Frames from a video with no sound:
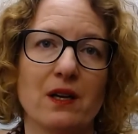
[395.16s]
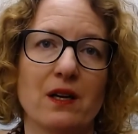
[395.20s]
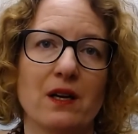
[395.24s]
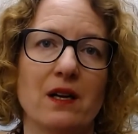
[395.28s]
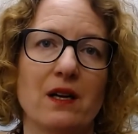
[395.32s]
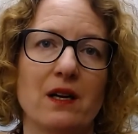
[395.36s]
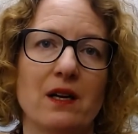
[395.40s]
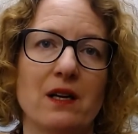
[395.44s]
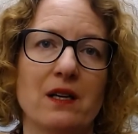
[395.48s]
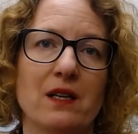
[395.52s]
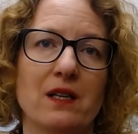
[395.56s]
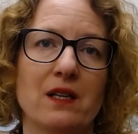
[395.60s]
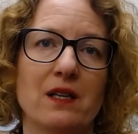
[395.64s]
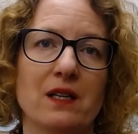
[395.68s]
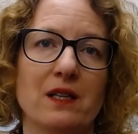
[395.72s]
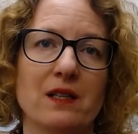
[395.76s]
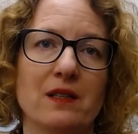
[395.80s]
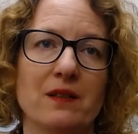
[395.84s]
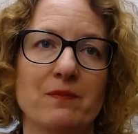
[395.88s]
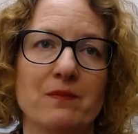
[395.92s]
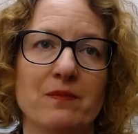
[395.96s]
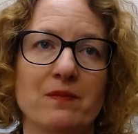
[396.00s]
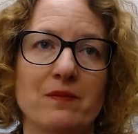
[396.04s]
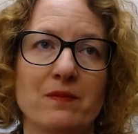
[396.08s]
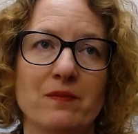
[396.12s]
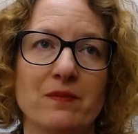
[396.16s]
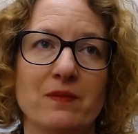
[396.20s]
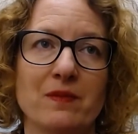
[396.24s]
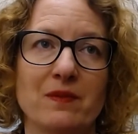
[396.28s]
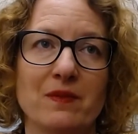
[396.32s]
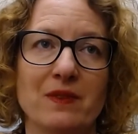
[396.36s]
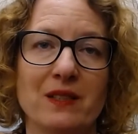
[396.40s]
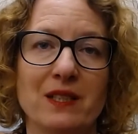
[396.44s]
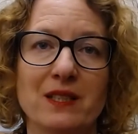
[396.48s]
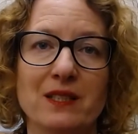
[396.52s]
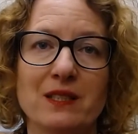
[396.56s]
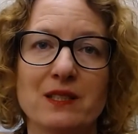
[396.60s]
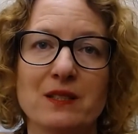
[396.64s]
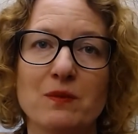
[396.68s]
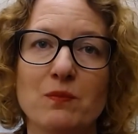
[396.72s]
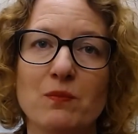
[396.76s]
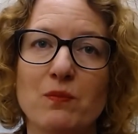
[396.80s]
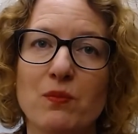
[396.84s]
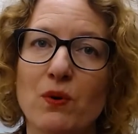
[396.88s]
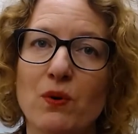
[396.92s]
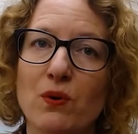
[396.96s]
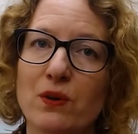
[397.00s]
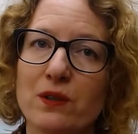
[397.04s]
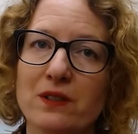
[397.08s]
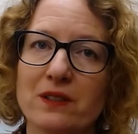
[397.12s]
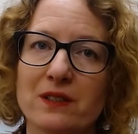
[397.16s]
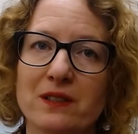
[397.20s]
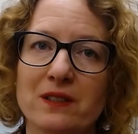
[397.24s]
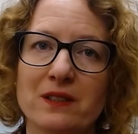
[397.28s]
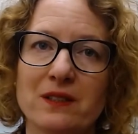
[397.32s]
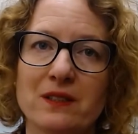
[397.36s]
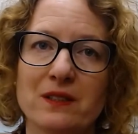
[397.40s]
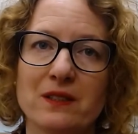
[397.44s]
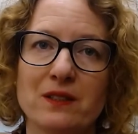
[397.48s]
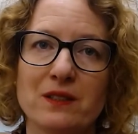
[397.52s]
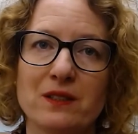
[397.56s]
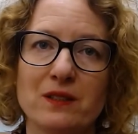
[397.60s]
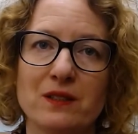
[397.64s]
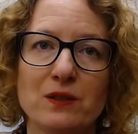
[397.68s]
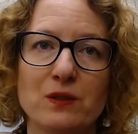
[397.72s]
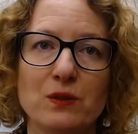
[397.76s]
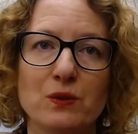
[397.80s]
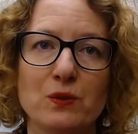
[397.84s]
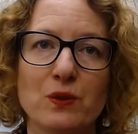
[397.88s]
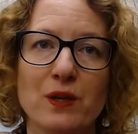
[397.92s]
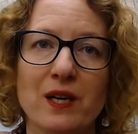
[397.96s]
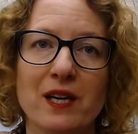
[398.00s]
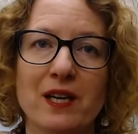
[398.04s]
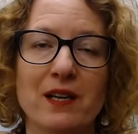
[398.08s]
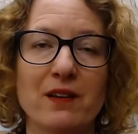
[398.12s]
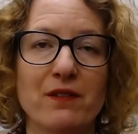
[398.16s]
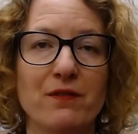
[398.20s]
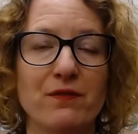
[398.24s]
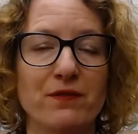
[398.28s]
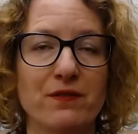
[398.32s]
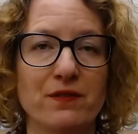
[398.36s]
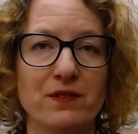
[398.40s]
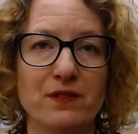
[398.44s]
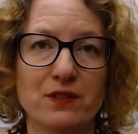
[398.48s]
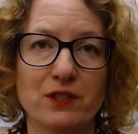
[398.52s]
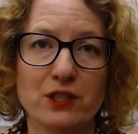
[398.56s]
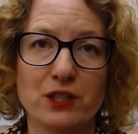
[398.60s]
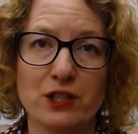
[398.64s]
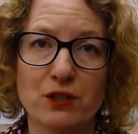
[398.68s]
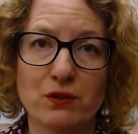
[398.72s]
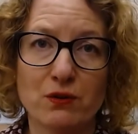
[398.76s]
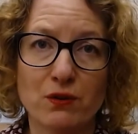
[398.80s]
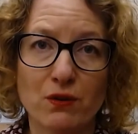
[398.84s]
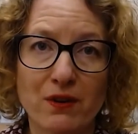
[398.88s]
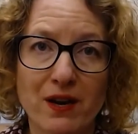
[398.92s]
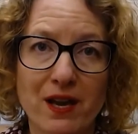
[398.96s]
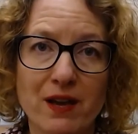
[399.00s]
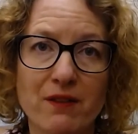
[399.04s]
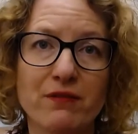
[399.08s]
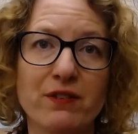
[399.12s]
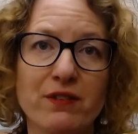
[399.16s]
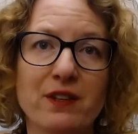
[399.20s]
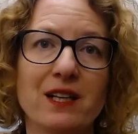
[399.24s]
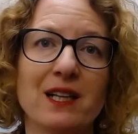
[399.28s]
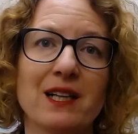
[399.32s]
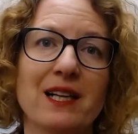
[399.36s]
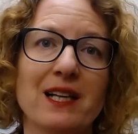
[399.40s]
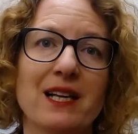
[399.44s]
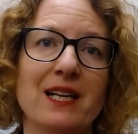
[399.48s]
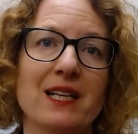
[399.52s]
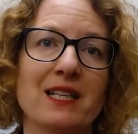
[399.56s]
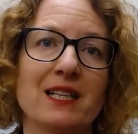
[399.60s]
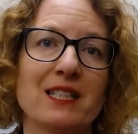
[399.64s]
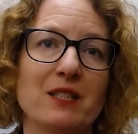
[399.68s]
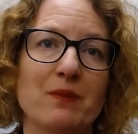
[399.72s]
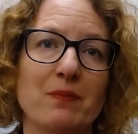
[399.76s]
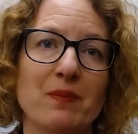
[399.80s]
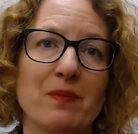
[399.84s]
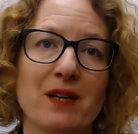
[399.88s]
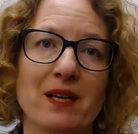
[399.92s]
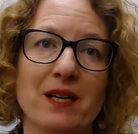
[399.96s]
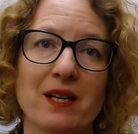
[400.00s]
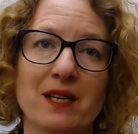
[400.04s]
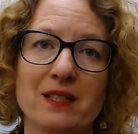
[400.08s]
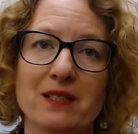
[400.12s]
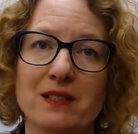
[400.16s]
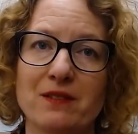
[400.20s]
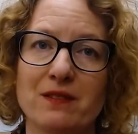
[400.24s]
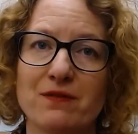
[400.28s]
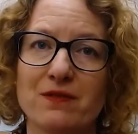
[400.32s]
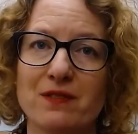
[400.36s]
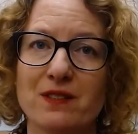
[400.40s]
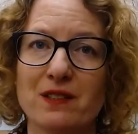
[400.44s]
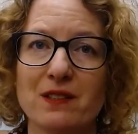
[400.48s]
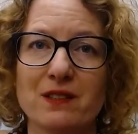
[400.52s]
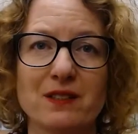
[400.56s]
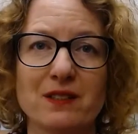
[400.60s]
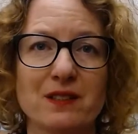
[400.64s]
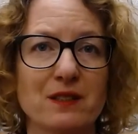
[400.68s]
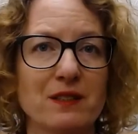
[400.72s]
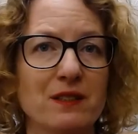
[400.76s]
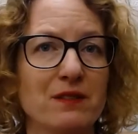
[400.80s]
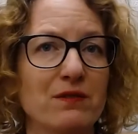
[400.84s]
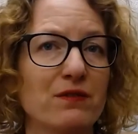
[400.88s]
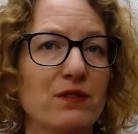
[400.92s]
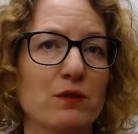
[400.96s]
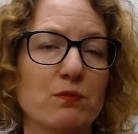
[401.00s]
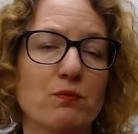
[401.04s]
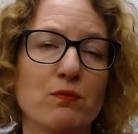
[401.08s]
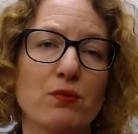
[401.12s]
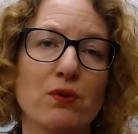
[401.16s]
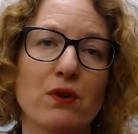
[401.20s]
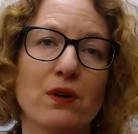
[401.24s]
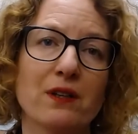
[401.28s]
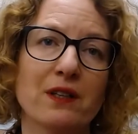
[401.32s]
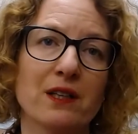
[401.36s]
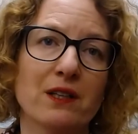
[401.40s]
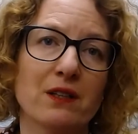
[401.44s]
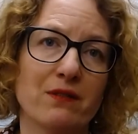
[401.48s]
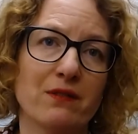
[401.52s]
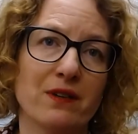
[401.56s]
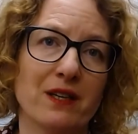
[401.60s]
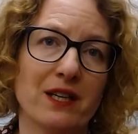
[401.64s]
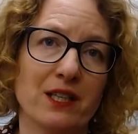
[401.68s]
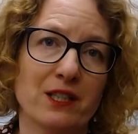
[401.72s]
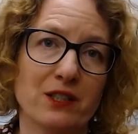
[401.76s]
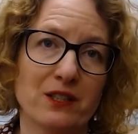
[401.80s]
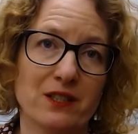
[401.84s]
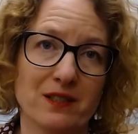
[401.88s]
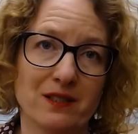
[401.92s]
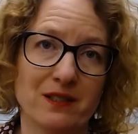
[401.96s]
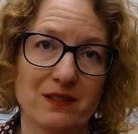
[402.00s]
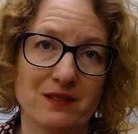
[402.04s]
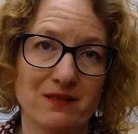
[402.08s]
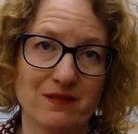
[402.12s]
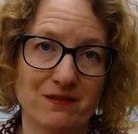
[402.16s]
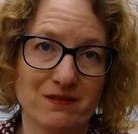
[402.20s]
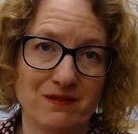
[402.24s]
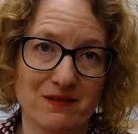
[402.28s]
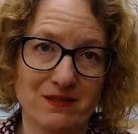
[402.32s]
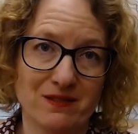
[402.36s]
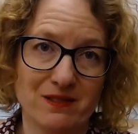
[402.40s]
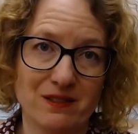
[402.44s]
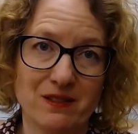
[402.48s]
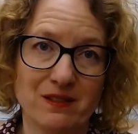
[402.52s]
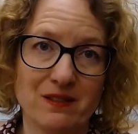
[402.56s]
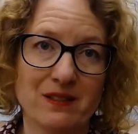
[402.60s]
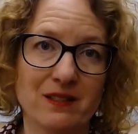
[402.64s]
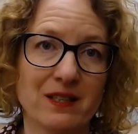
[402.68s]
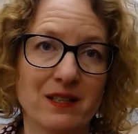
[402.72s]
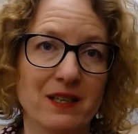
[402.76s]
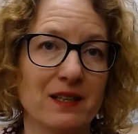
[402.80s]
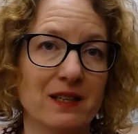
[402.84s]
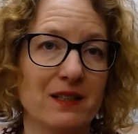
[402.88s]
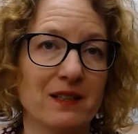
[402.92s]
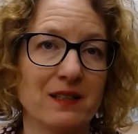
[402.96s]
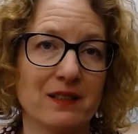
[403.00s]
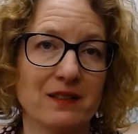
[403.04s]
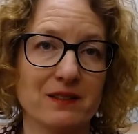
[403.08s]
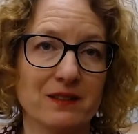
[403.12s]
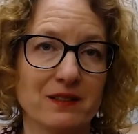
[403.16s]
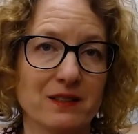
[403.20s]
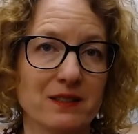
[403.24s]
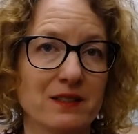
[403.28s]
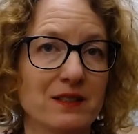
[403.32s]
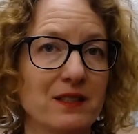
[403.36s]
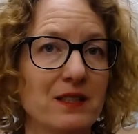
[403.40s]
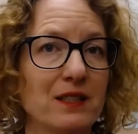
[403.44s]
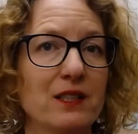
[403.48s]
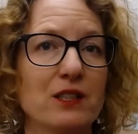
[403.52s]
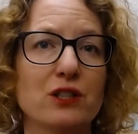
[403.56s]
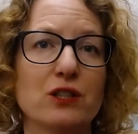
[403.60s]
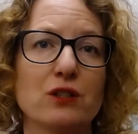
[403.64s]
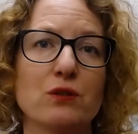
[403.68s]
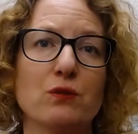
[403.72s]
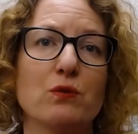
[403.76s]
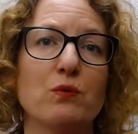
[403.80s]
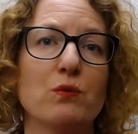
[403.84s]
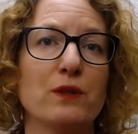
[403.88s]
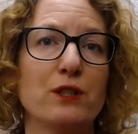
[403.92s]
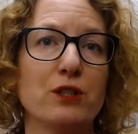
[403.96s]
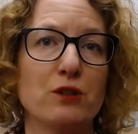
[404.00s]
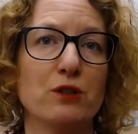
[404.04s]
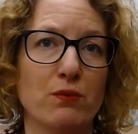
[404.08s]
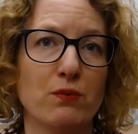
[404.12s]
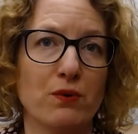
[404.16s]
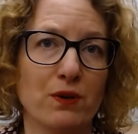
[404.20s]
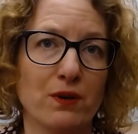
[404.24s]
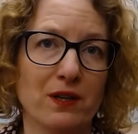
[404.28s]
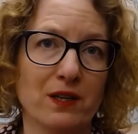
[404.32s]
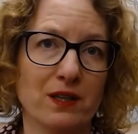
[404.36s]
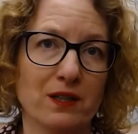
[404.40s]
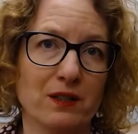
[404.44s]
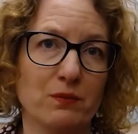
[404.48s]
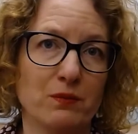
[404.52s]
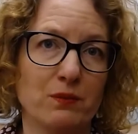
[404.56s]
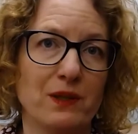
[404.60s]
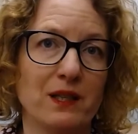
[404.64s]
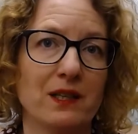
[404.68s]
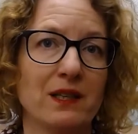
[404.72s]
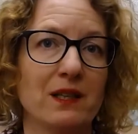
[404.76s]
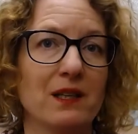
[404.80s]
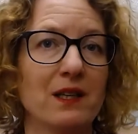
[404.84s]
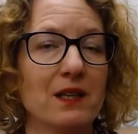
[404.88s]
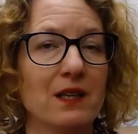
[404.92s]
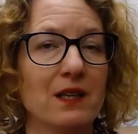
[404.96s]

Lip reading: It's important to have the geographical aspects, if there's different product range, the distinction which product will